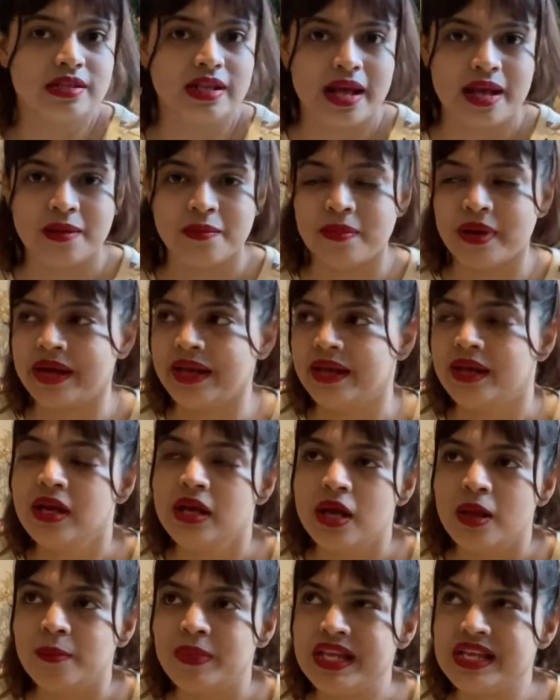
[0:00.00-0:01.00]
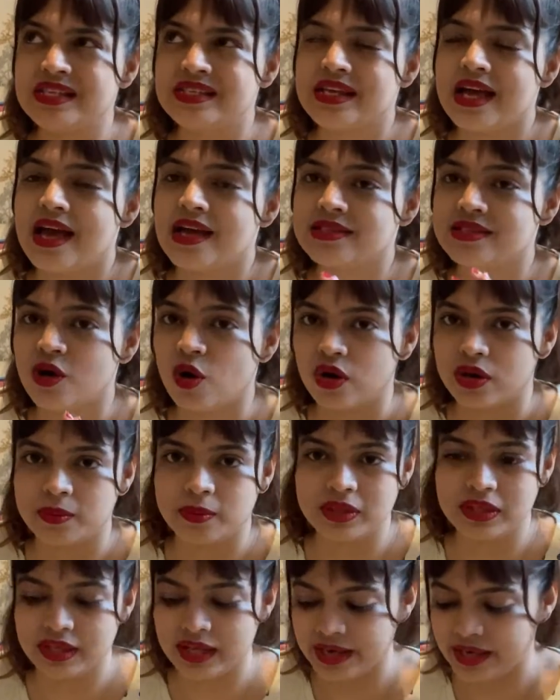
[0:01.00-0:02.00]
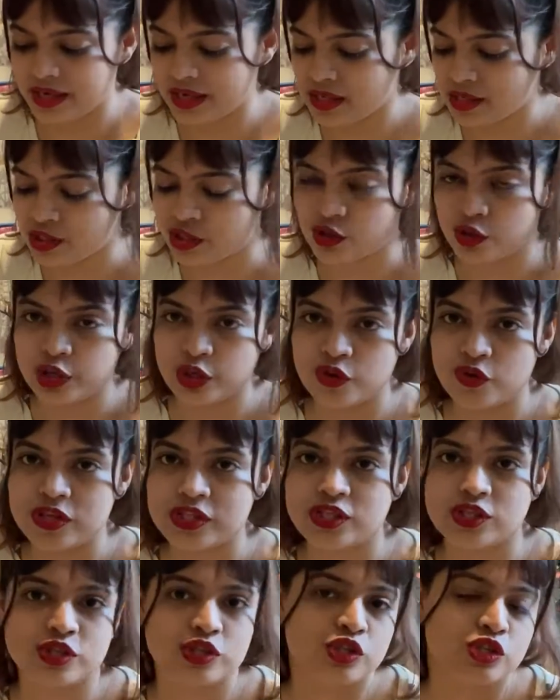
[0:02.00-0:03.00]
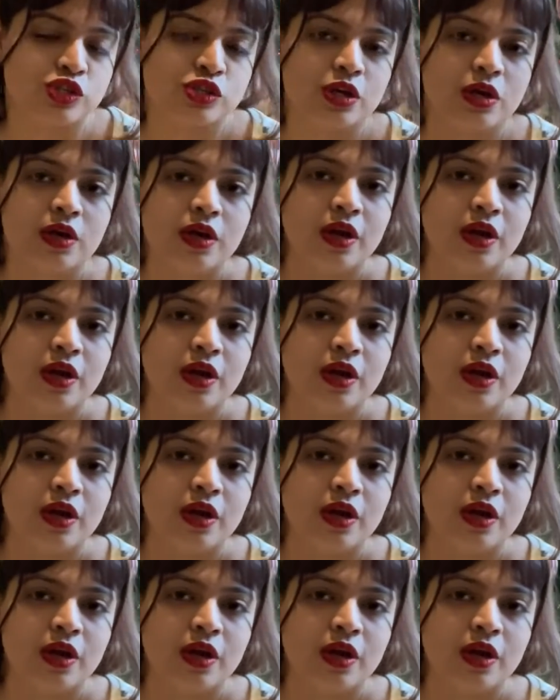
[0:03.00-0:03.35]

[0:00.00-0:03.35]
and my place has horrible lighting, so you are just